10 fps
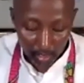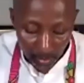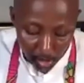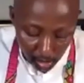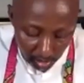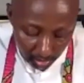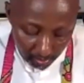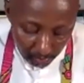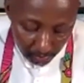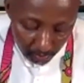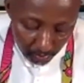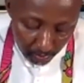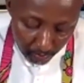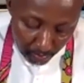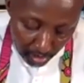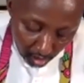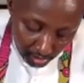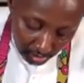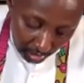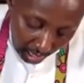I'm just gonna,
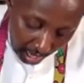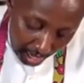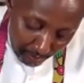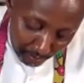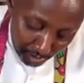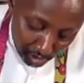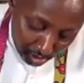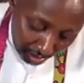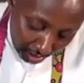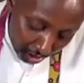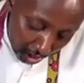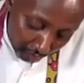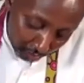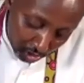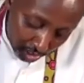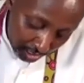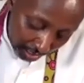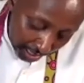because I personally love to just get